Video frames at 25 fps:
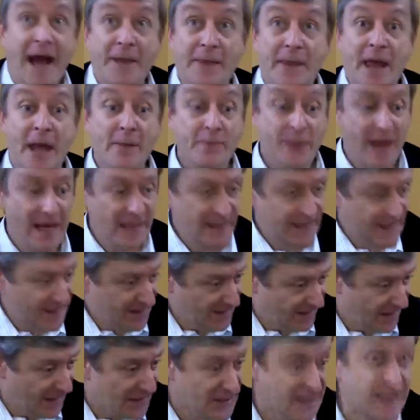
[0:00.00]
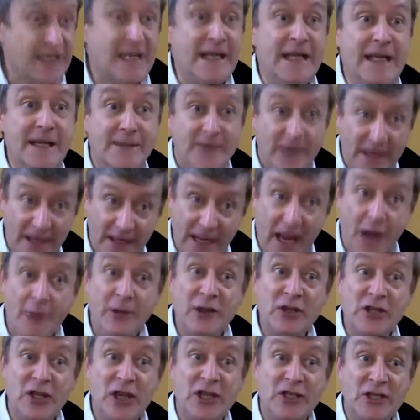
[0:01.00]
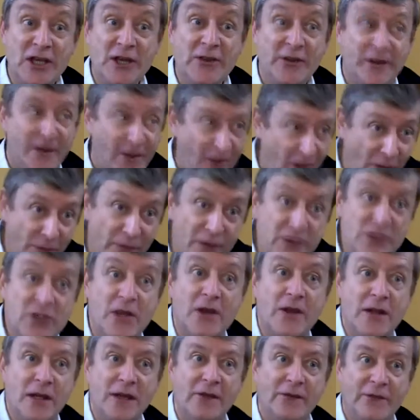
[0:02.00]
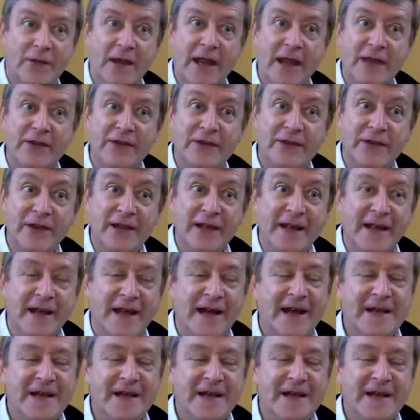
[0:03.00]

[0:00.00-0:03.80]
at their best a team encouraging each other on the journey of faith.